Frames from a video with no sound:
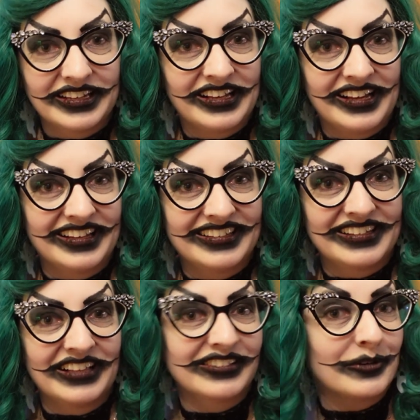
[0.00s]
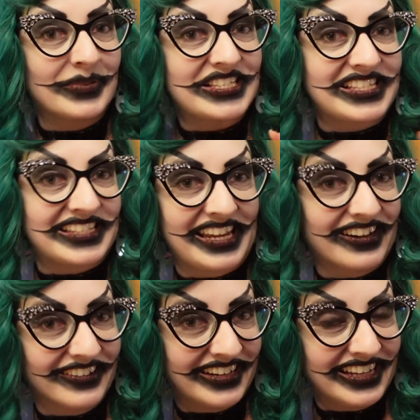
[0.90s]
a little bit
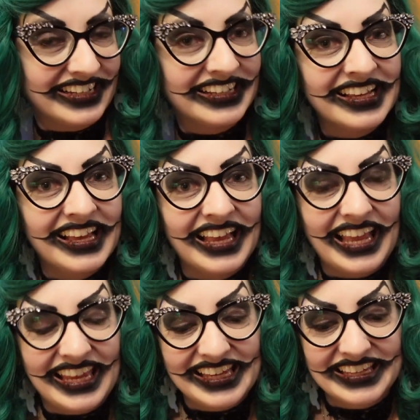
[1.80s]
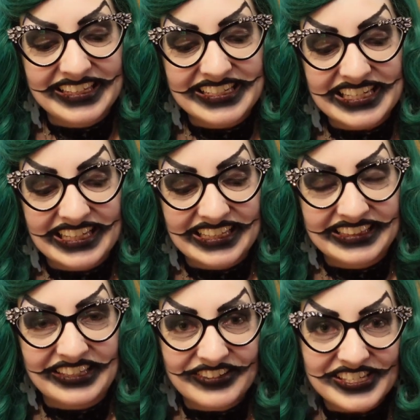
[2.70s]
scary. And
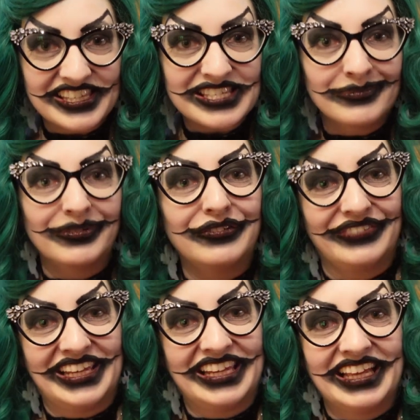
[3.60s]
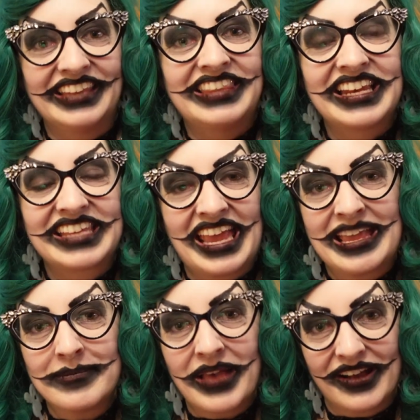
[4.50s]
there's this movie that
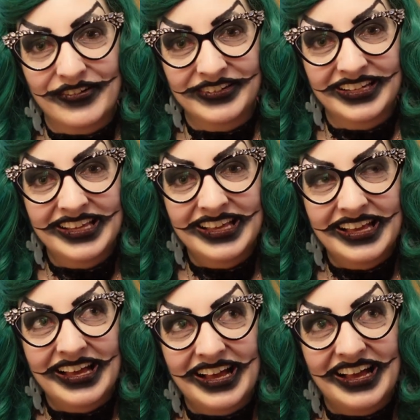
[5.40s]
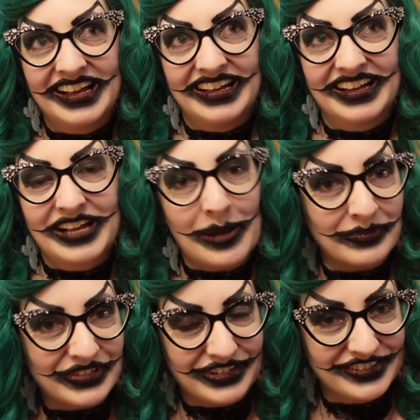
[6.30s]
came out a
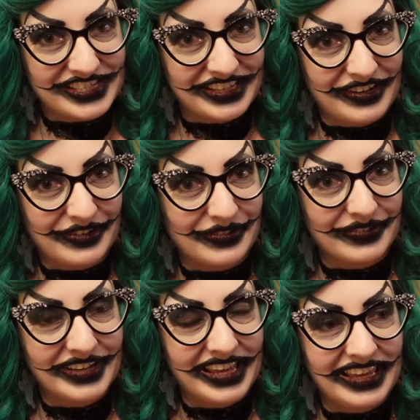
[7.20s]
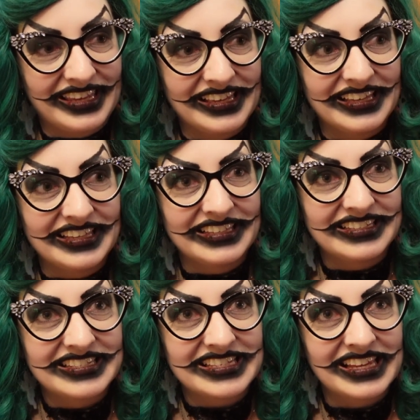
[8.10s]
couple years ago,
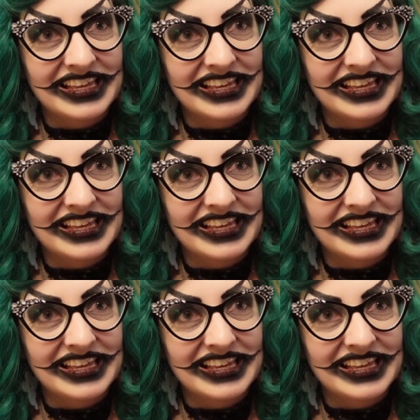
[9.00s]
and